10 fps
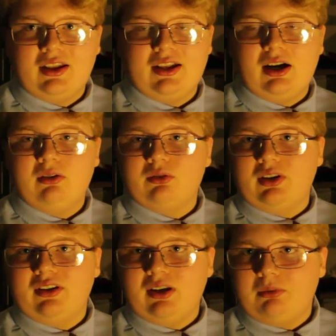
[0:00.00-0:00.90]
like I was
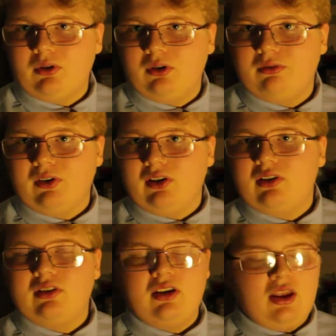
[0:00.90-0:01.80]
really skeptical at first,